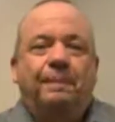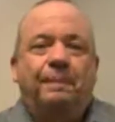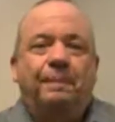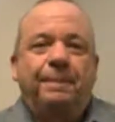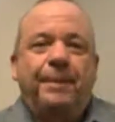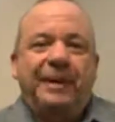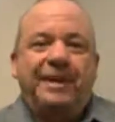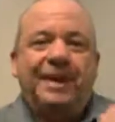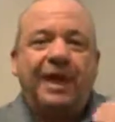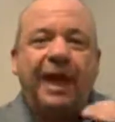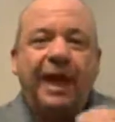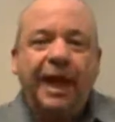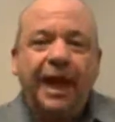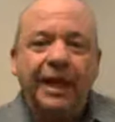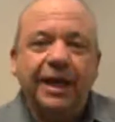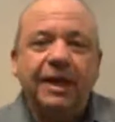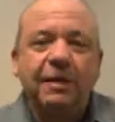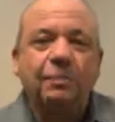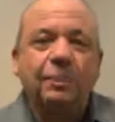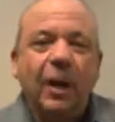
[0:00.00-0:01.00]
But the
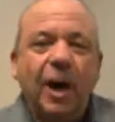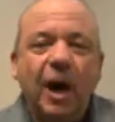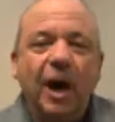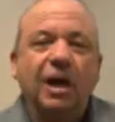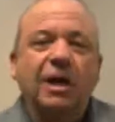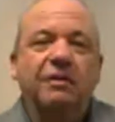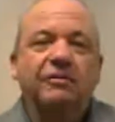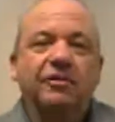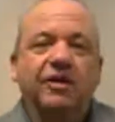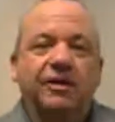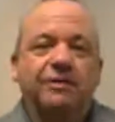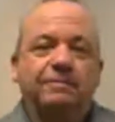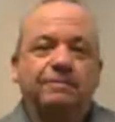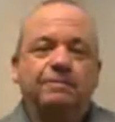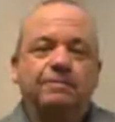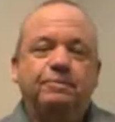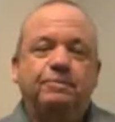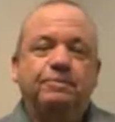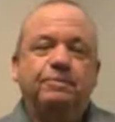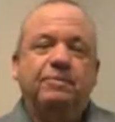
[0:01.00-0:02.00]
hidden part of it
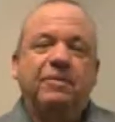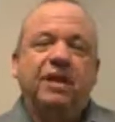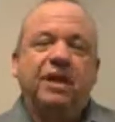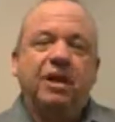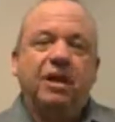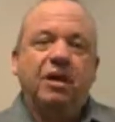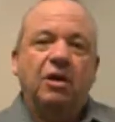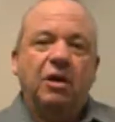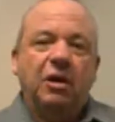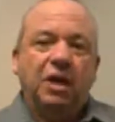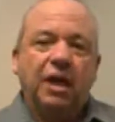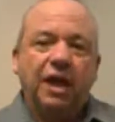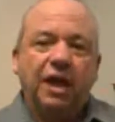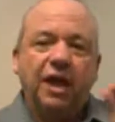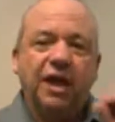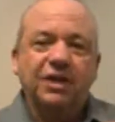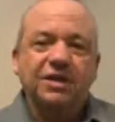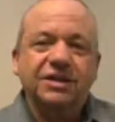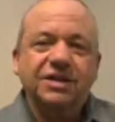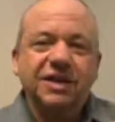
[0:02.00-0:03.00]

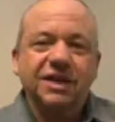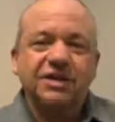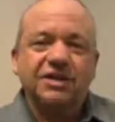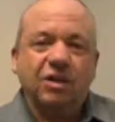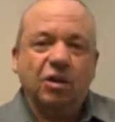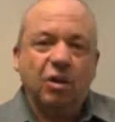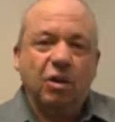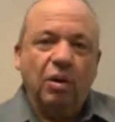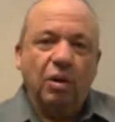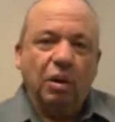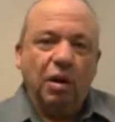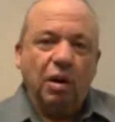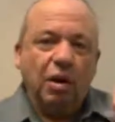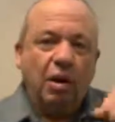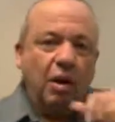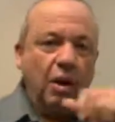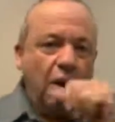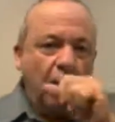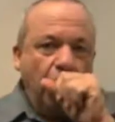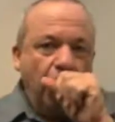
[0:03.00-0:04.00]
is this
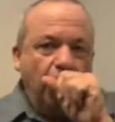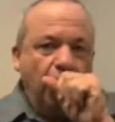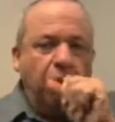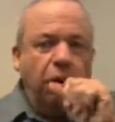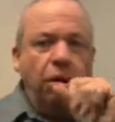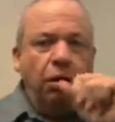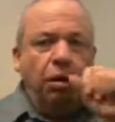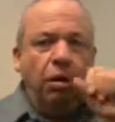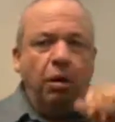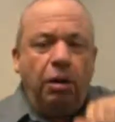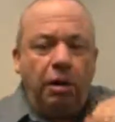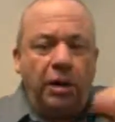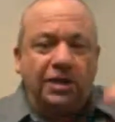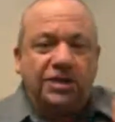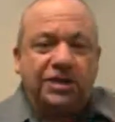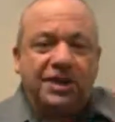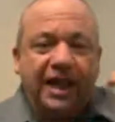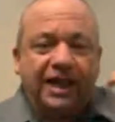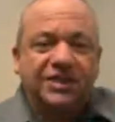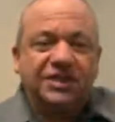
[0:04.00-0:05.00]

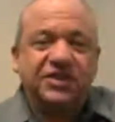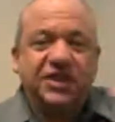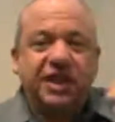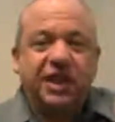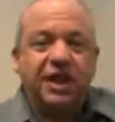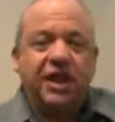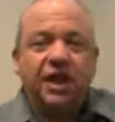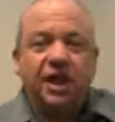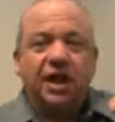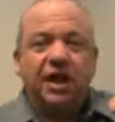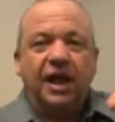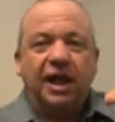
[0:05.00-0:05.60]
sets the